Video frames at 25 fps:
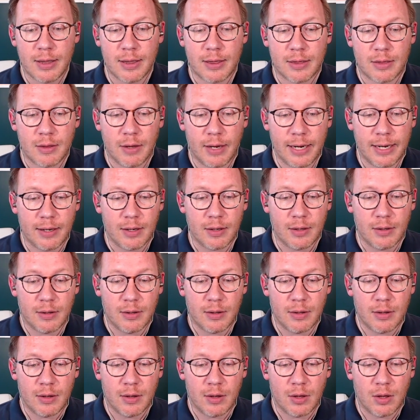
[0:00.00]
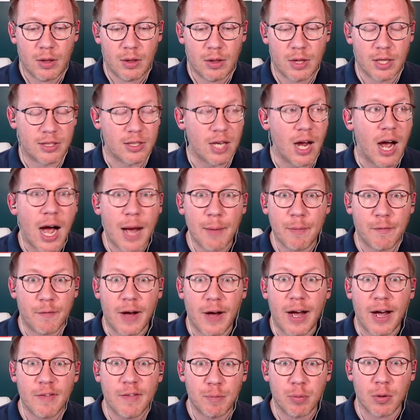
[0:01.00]
like, the top
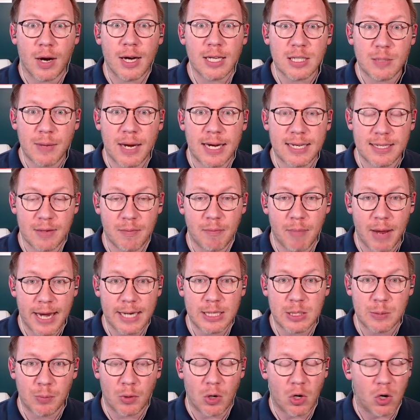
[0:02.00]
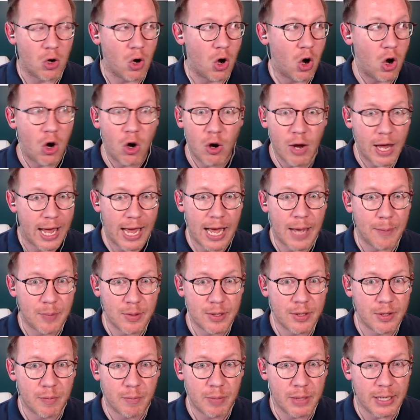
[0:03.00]
five prospects in baseball all
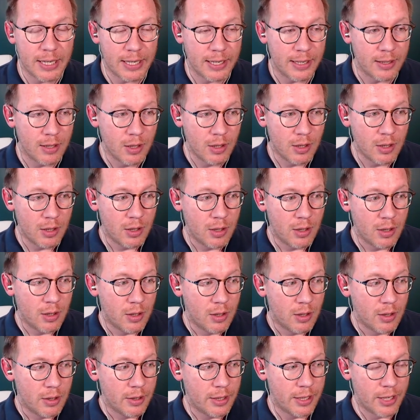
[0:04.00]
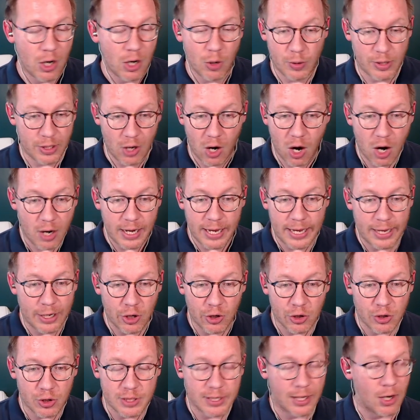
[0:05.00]
happen to be, you know, young
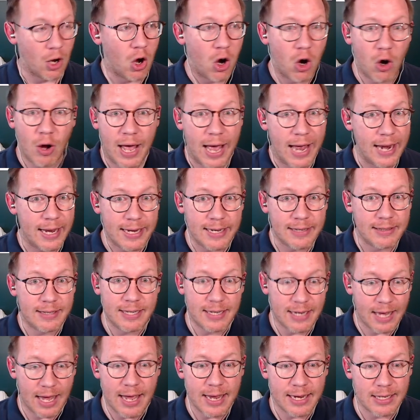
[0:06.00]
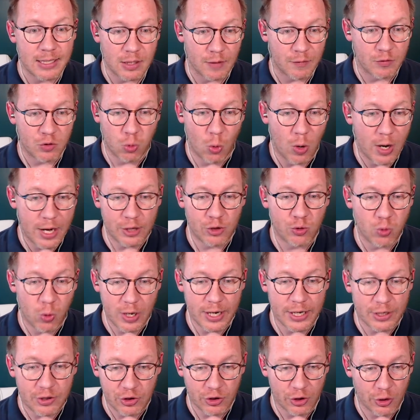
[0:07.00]
hitters that all had ETAs of
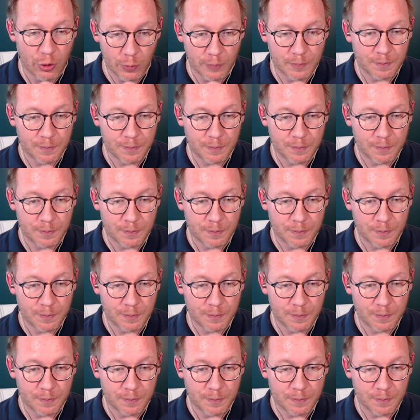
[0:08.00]
2022.